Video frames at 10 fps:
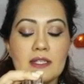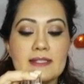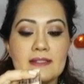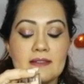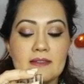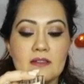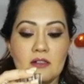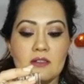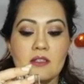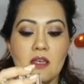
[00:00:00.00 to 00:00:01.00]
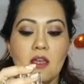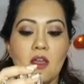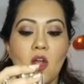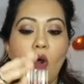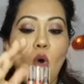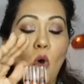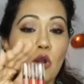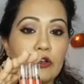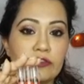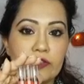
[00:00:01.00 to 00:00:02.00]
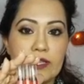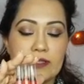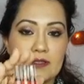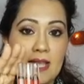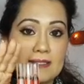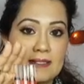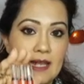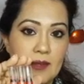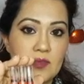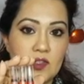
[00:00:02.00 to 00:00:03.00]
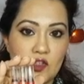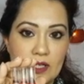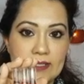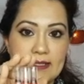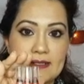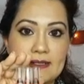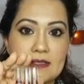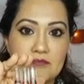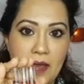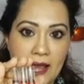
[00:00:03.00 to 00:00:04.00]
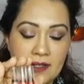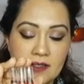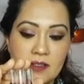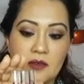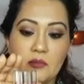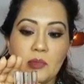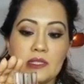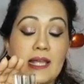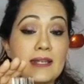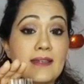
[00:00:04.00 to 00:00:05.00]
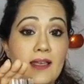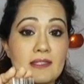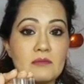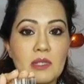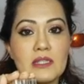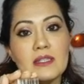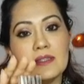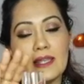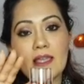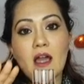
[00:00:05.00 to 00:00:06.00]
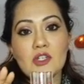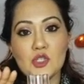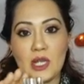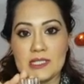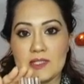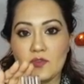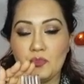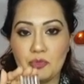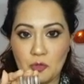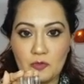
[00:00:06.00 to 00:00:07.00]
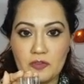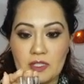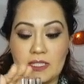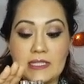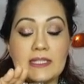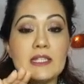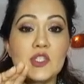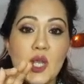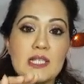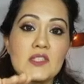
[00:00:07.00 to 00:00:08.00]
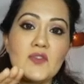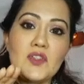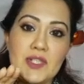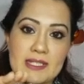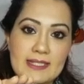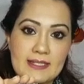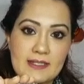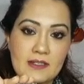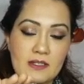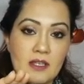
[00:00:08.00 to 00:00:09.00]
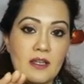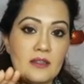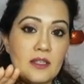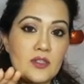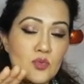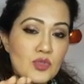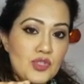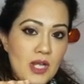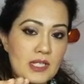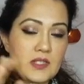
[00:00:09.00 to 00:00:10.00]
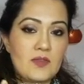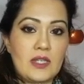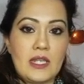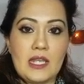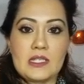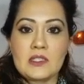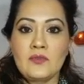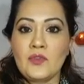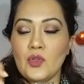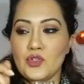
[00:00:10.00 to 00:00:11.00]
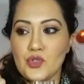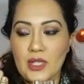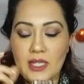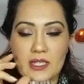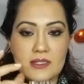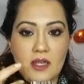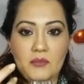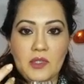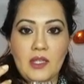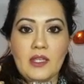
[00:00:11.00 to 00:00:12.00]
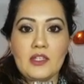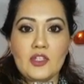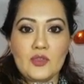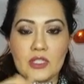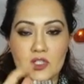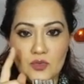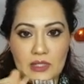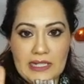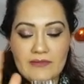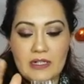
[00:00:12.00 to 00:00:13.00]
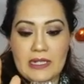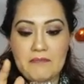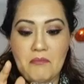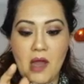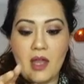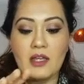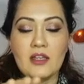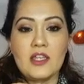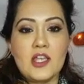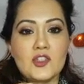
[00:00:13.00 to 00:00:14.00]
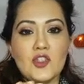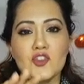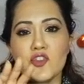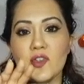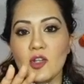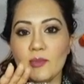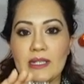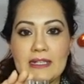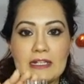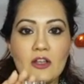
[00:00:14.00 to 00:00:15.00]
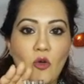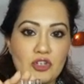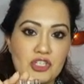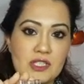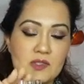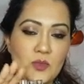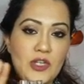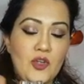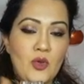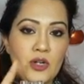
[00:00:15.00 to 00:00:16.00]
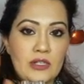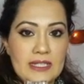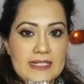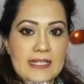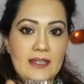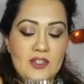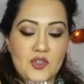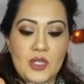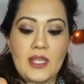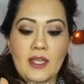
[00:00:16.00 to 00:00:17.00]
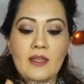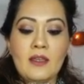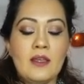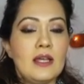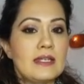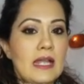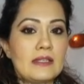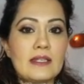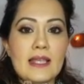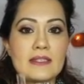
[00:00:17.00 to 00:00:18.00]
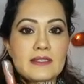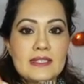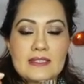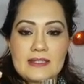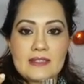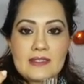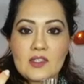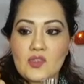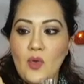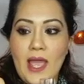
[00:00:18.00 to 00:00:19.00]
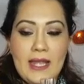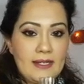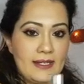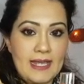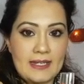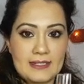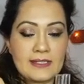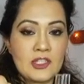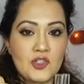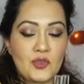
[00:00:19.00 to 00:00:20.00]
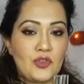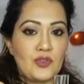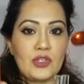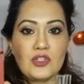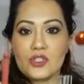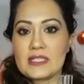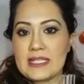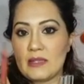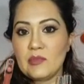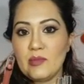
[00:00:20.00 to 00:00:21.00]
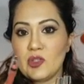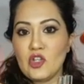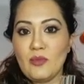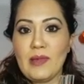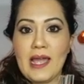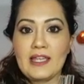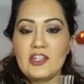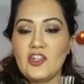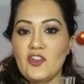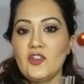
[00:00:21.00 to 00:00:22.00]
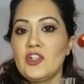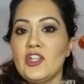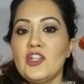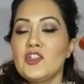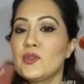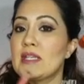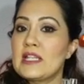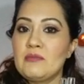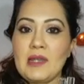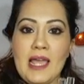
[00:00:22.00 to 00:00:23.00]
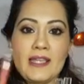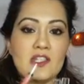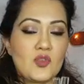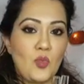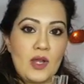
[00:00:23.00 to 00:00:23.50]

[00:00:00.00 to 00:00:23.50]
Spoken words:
is concerned, all of these, as the name suggests, it is matte, but that doesn't mean that they are transfer proof. They're transfer resistant. They do transfer in case if you're drinking something, and you know, they do leave a lip mark. So you just got to be a little cautious when you are eating and drinking. Nonetheless, these sticks are so handy dandy that you know, you can just keep them in your bag, and you know, you can apply it